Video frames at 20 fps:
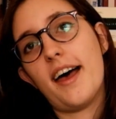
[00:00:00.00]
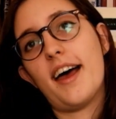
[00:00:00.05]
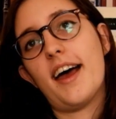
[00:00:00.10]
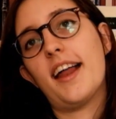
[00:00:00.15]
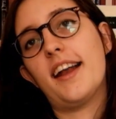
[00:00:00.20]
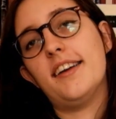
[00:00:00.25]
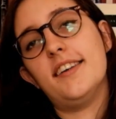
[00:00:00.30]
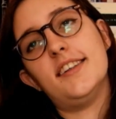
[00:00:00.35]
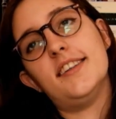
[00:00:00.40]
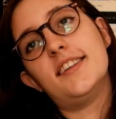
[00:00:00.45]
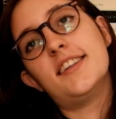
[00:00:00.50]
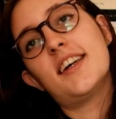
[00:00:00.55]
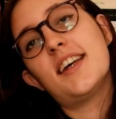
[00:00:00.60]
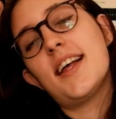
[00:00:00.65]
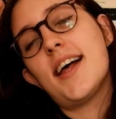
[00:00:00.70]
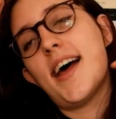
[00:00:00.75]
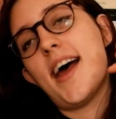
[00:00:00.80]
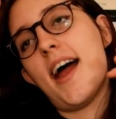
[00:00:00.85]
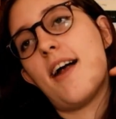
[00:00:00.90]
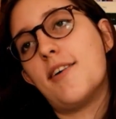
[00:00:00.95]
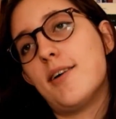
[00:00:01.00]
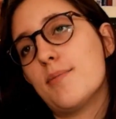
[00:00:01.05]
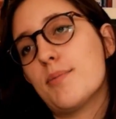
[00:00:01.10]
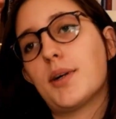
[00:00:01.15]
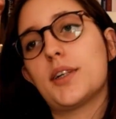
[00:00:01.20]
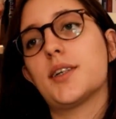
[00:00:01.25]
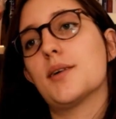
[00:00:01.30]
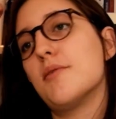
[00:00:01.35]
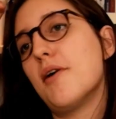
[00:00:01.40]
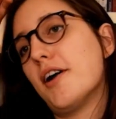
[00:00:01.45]
and Harry
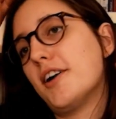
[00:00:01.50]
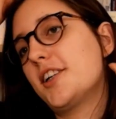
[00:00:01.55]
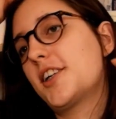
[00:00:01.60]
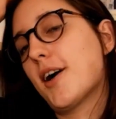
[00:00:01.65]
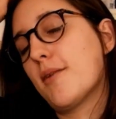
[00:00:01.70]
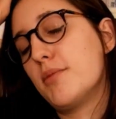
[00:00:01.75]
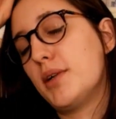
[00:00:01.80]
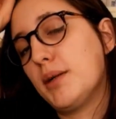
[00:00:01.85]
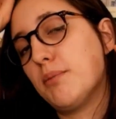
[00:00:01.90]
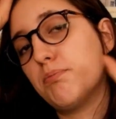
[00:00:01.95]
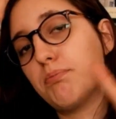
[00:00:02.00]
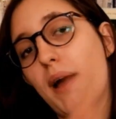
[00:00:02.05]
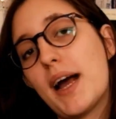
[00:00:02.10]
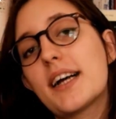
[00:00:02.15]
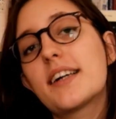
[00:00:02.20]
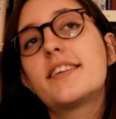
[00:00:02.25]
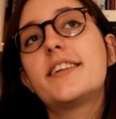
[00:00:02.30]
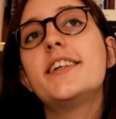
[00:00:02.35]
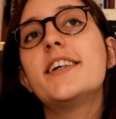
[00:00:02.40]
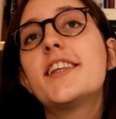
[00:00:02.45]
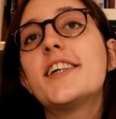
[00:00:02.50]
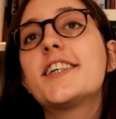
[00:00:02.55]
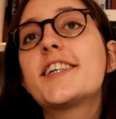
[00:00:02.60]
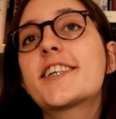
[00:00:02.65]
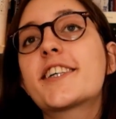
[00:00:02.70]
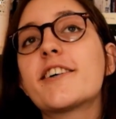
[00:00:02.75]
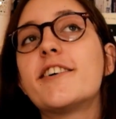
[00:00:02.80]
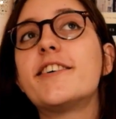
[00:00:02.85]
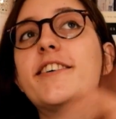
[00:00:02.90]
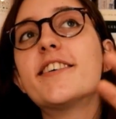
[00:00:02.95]
Potter merch coming back to the
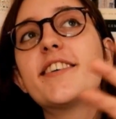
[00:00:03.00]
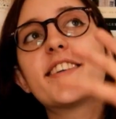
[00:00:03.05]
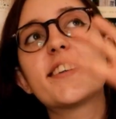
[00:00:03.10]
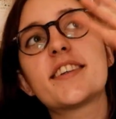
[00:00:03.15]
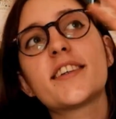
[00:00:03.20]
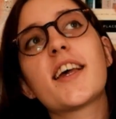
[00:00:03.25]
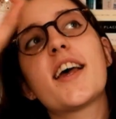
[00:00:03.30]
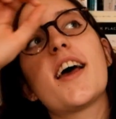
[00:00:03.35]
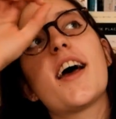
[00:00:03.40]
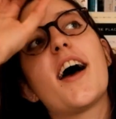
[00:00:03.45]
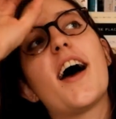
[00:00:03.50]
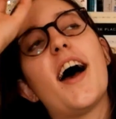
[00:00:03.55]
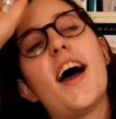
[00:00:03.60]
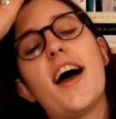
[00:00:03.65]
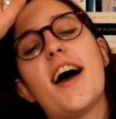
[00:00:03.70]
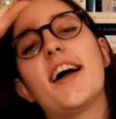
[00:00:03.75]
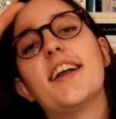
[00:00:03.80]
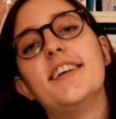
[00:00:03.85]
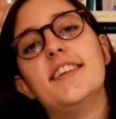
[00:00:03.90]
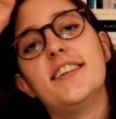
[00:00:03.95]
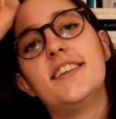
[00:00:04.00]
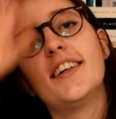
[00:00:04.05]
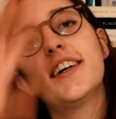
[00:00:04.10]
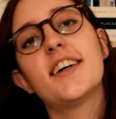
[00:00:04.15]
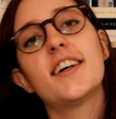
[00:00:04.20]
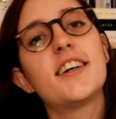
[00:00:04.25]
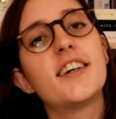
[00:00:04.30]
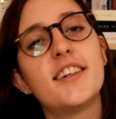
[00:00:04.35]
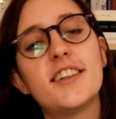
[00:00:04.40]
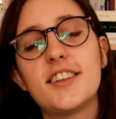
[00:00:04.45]
stores and
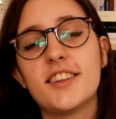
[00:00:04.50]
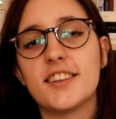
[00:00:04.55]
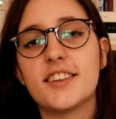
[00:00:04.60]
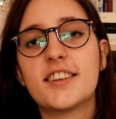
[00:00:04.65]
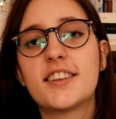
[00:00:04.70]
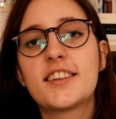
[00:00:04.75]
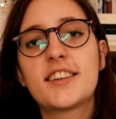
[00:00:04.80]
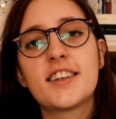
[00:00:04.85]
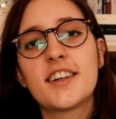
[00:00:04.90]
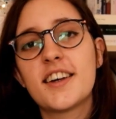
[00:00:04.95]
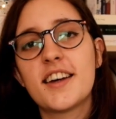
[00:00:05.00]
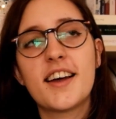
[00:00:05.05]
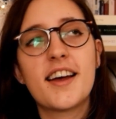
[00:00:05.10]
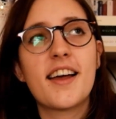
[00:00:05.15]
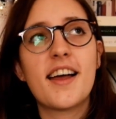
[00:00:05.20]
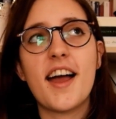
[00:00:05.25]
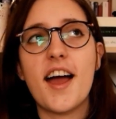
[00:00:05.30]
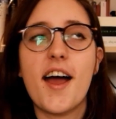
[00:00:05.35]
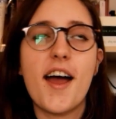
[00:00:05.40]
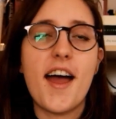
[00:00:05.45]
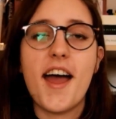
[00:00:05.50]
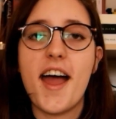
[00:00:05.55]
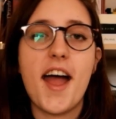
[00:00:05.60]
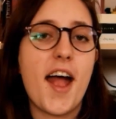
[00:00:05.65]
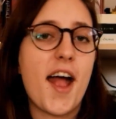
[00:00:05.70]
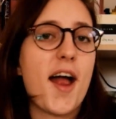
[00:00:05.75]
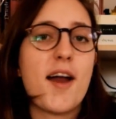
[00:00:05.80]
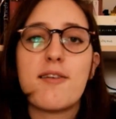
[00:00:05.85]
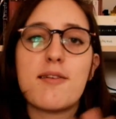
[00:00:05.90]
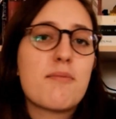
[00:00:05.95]
just
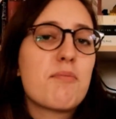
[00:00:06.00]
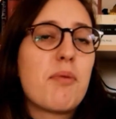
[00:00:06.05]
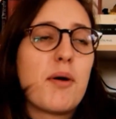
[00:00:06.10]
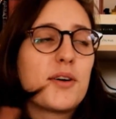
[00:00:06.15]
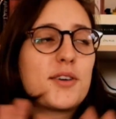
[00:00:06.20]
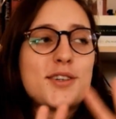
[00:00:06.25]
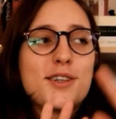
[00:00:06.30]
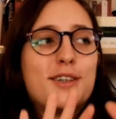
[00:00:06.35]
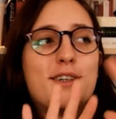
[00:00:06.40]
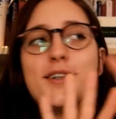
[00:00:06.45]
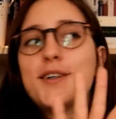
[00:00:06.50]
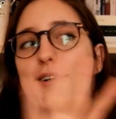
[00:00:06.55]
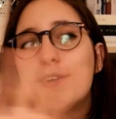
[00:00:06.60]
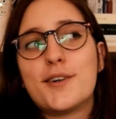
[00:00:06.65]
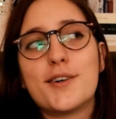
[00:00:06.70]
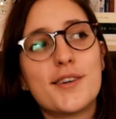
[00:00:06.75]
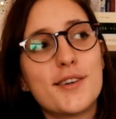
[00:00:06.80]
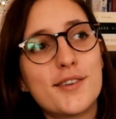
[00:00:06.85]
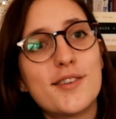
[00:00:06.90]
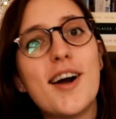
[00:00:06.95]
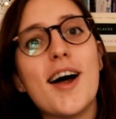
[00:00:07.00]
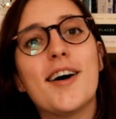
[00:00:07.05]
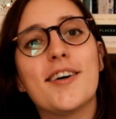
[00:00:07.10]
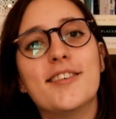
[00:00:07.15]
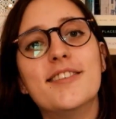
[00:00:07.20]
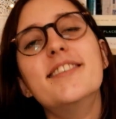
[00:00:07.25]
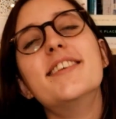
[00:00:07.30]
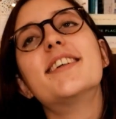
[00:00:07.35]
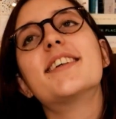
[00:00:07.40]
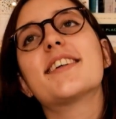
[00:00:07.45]
Harry Potter all
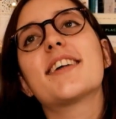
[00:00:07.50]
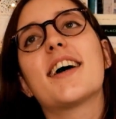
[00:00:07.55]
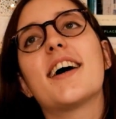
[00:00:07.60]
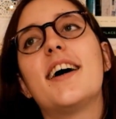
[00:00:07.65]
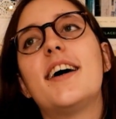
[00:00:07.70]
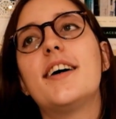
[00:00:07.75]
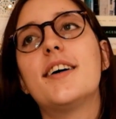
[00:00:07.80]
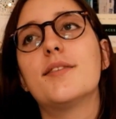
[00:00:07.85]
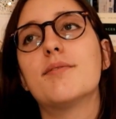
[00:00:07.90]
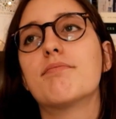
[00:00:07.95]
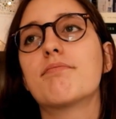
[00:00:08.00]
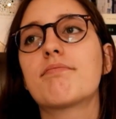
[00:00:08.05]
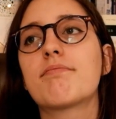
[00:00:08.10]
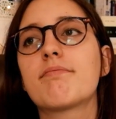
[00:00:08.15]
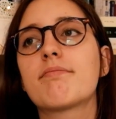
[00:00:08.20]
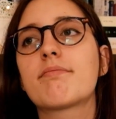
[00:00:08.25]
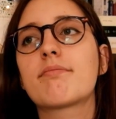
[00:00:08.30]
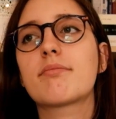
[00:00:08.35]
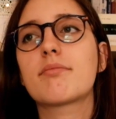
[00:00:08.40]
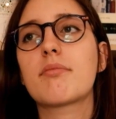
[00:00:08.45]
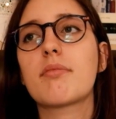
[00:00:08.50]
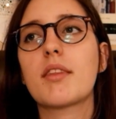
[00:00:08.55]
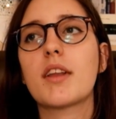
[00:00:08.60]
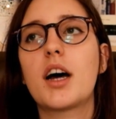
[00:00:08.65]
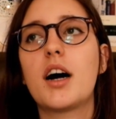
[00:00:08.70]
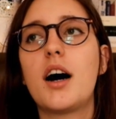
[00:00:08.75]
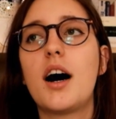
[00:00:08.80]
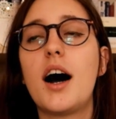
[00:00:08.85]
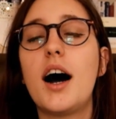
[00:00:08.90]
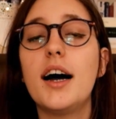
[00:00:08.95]
around,
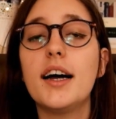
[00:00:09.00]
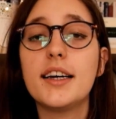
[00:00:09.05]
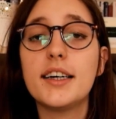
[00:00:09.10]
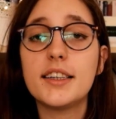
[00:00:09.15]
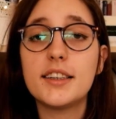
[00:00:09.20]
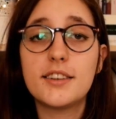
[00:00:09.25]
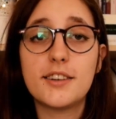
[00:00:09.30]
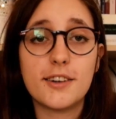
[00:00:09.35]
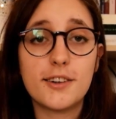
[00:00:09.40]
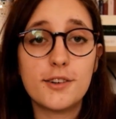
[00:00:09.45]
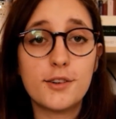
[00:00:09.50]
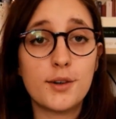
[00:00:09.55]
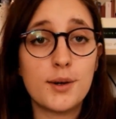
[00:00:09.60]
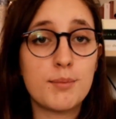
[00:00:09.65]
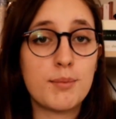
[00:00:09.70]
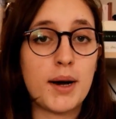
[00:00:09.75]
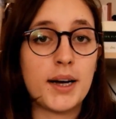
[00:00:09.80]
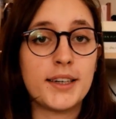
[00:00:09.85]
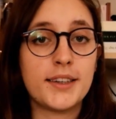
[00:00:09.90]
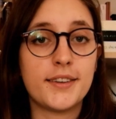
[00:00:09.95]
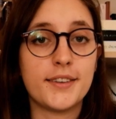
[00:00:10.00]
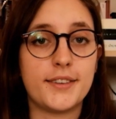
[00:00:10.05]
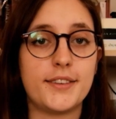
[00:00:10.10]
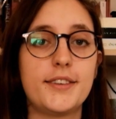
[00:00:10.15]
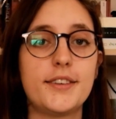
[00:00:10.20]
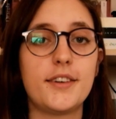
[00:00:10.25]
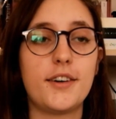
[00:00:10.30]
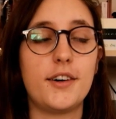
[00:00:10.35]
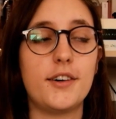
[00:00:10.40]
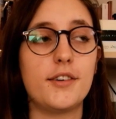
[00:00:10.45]
I got
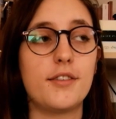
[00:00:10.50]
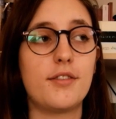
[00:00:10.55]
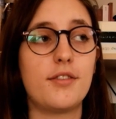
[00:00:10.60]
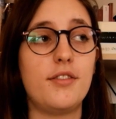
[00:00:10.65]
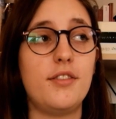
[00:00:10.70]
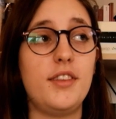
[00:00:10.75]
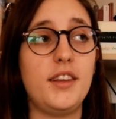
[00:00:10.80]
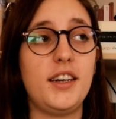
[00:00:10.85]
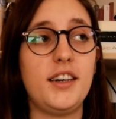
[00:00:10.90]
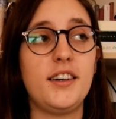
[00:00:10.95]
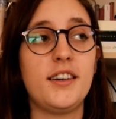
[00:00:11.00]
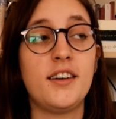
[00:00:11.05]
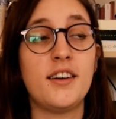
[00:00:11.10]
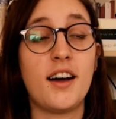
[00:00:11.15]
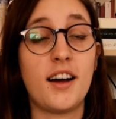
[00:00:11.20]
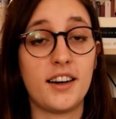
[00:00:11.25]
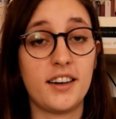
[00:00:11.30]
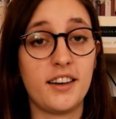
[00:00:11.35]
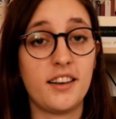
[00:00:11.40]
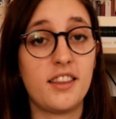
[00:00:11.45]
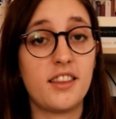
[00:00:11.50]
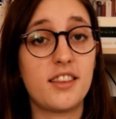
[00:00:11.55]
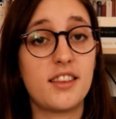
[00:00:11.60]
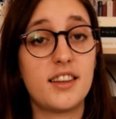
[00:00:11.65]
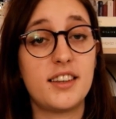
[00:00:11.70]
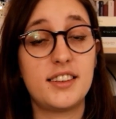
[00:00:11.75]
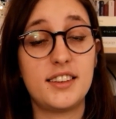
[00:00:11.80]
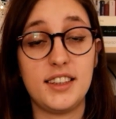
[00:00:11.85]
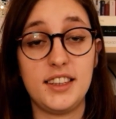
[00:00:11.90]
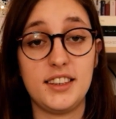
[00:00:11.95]
reminded of the 9th
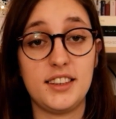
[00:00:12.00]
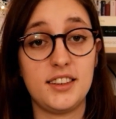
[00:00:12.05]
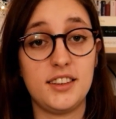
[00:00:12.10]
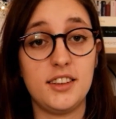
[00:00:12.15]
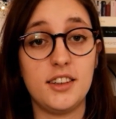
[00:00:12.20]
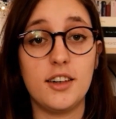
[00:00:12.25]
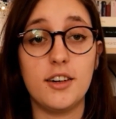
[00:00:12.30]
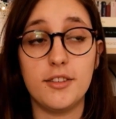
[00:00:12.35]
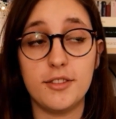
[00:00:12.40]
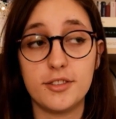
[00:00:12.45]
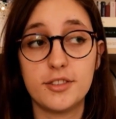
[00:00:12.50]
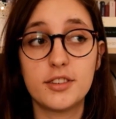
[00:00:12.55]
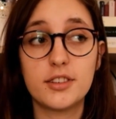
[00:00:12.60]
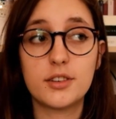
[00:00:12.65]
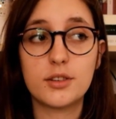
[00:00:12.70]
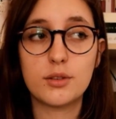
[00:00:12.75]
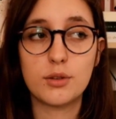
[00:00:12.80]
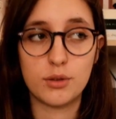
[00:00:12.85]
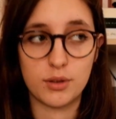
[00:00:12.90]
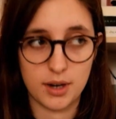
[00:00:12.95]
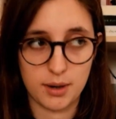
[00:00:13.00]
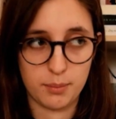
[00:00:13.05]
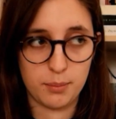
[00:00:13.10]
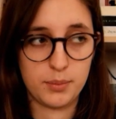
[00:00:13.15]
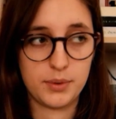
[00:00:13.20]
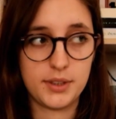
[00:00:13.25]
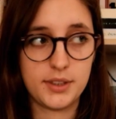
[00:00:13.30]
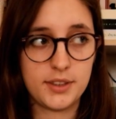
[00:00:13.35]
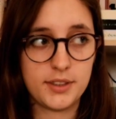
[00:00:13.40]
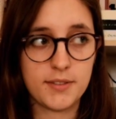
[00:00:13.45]
season of
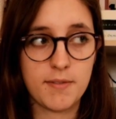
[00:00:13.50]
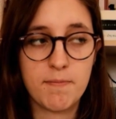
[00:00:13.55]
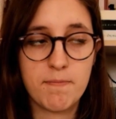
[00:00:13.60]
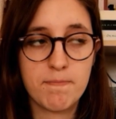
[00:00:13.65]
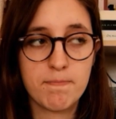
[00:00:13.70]
Scrubs,